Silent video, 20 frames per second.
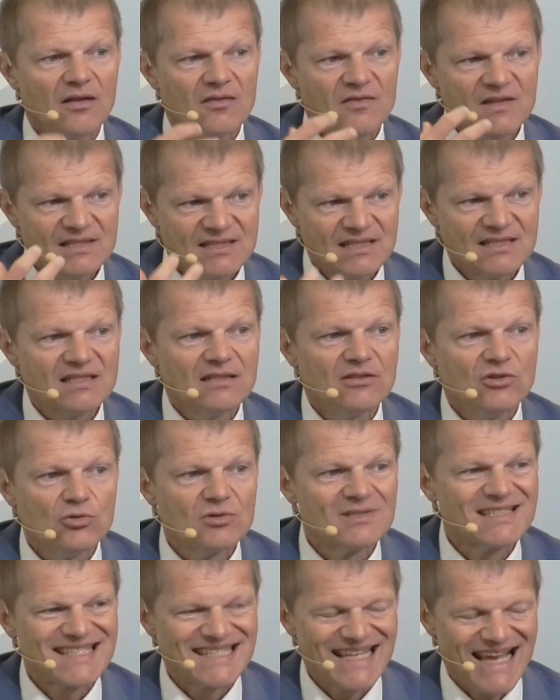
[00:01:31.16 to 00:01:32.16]
this is a
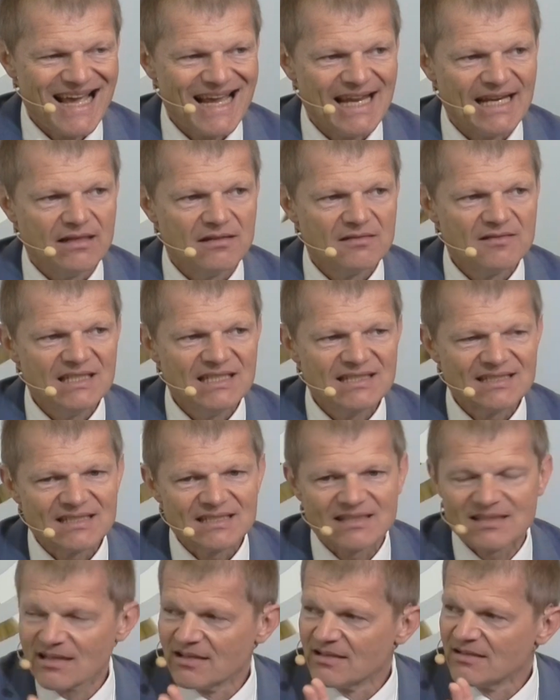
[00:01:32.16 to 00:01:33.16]
good sign.
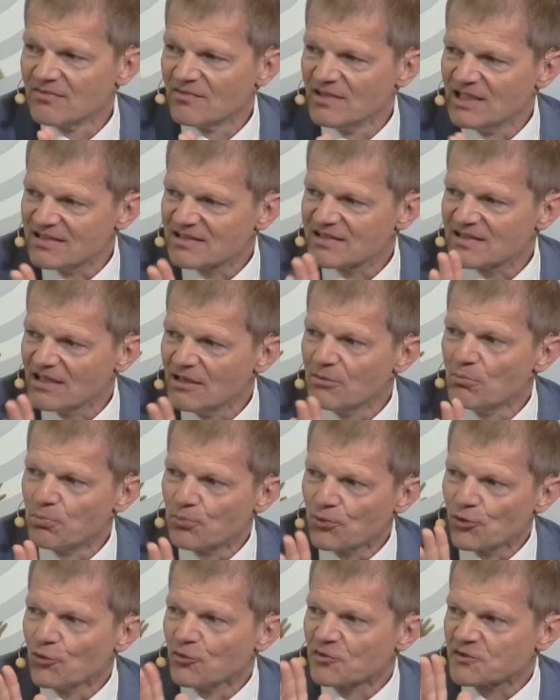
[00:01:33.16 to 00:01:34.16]
This
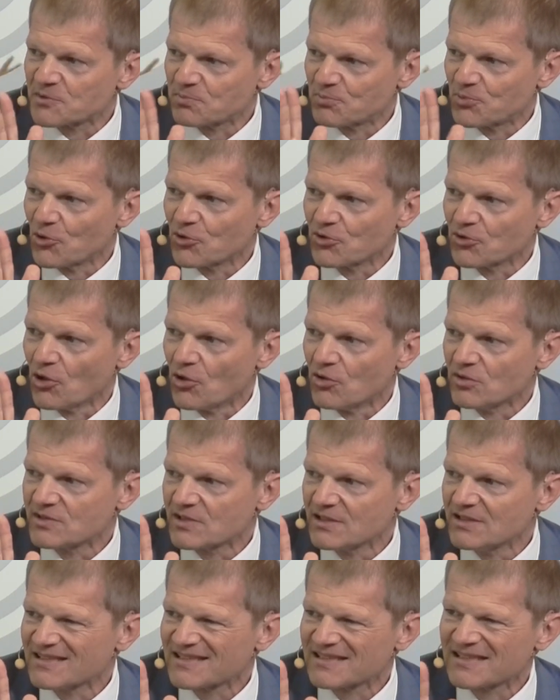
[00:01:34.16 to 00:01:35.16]
improves
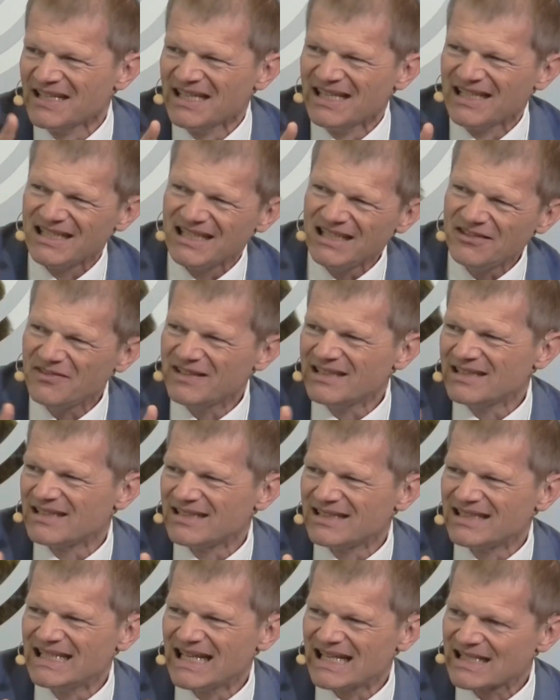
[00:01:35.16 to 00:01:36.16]
prognosis. If
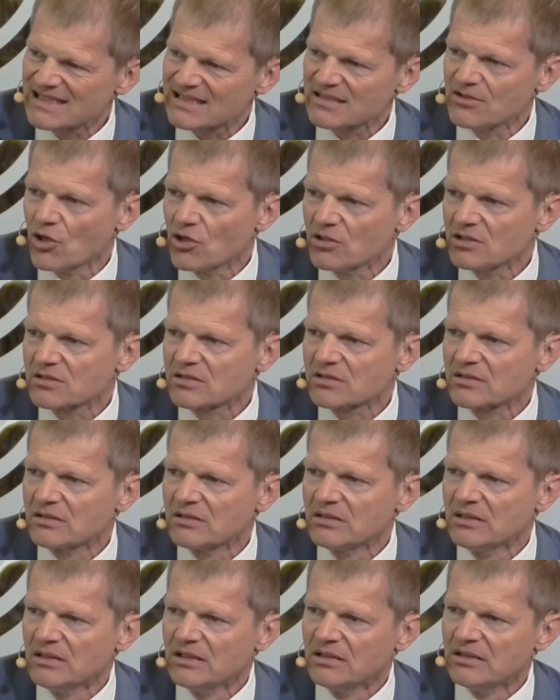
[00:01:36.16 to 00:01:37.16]
it does not,
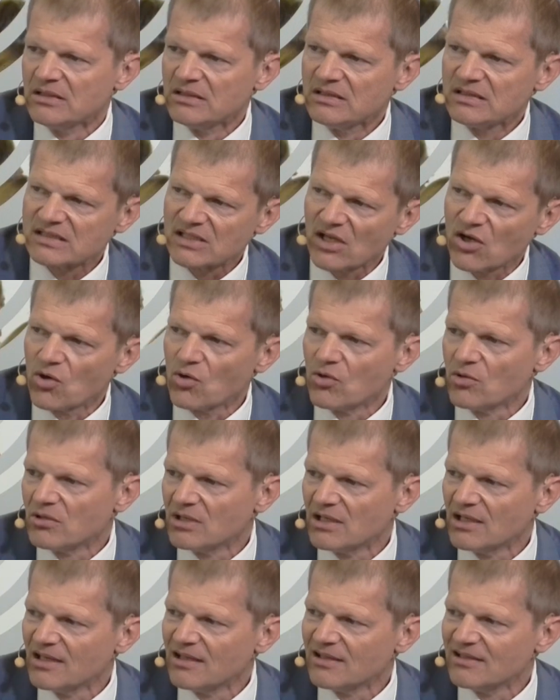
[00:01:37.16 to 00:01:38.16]

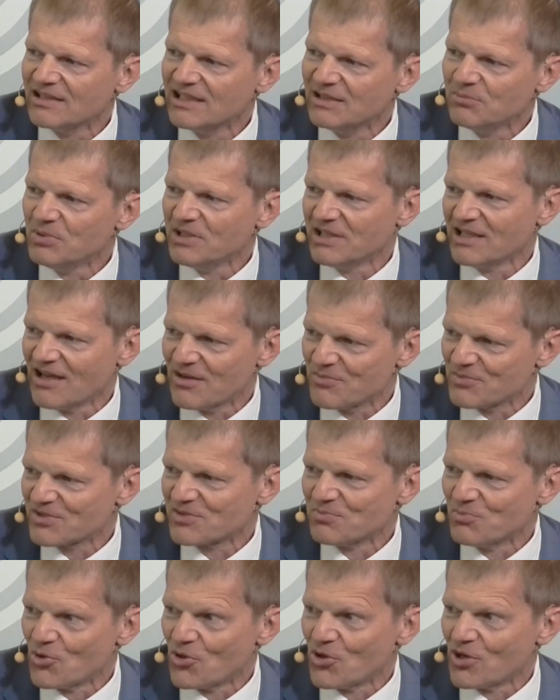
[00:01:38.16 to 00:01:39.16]
so it
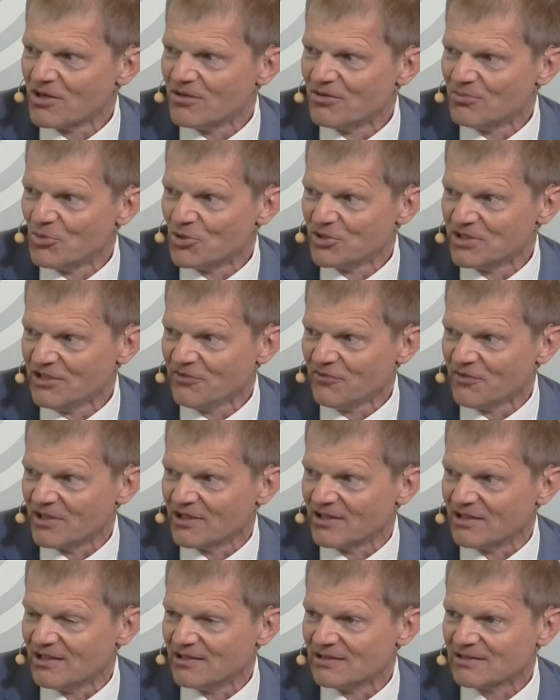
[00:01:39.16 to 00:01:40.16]
becomes more
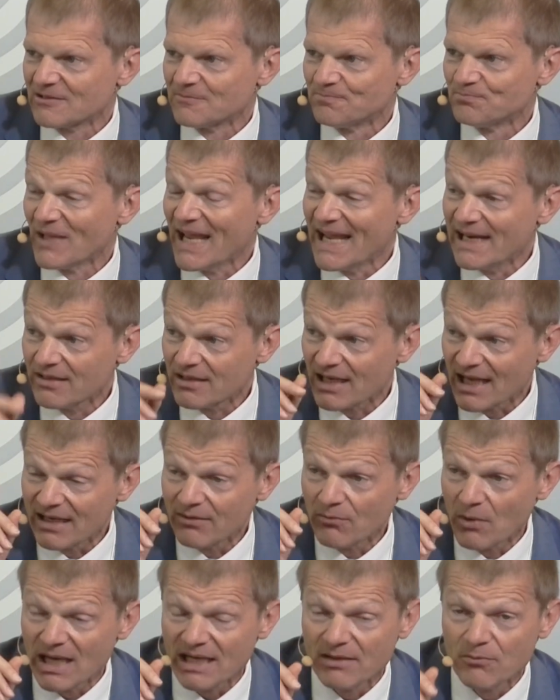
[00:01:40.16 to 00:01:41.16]
difficult.
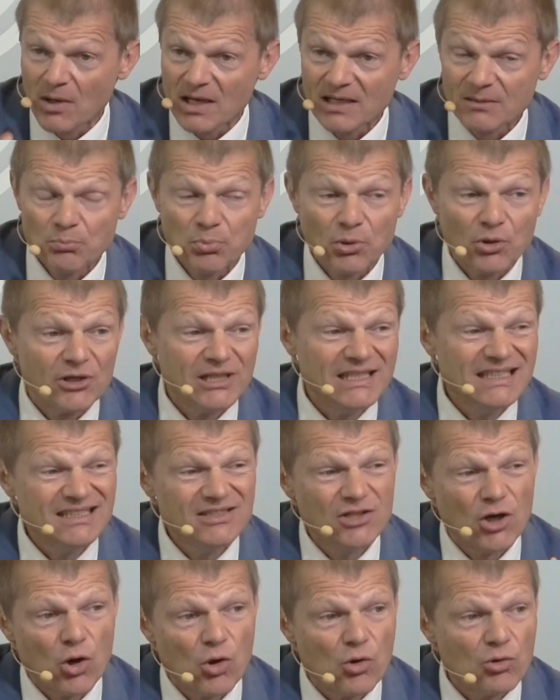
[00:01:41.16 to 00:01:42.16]
And one point,
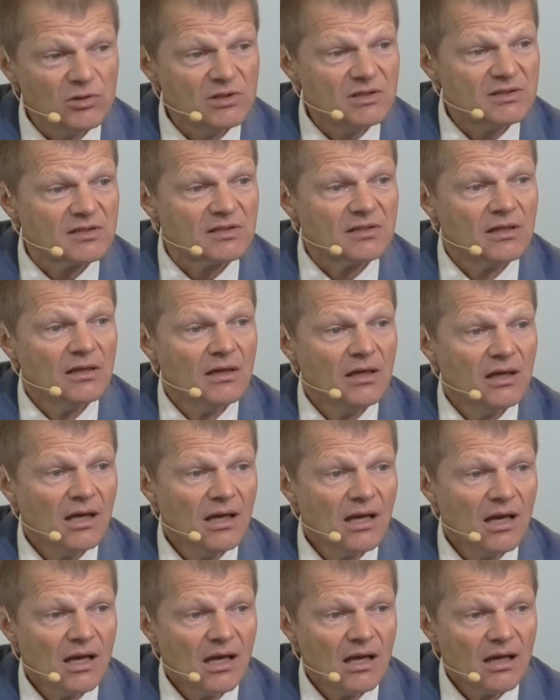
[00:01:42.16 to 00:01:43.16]
don't
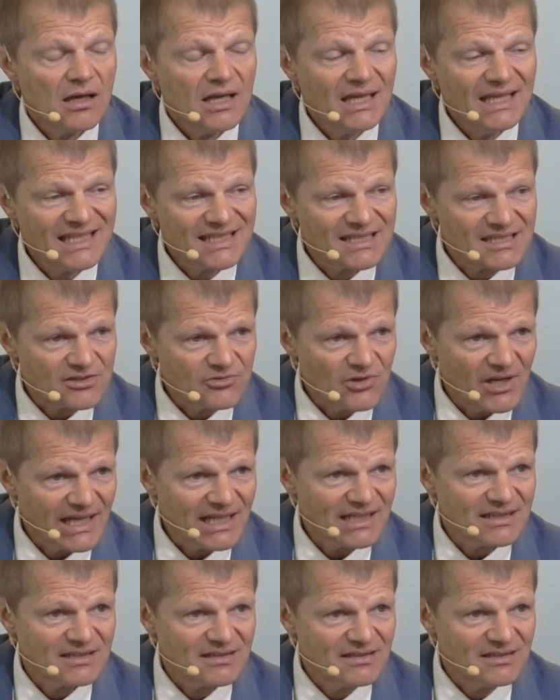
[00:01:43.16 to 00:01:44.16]

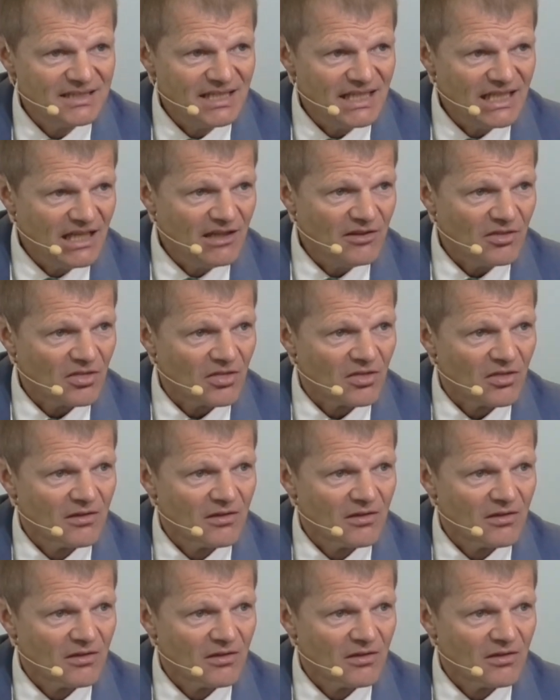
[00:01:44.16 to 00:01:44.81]
extract teeth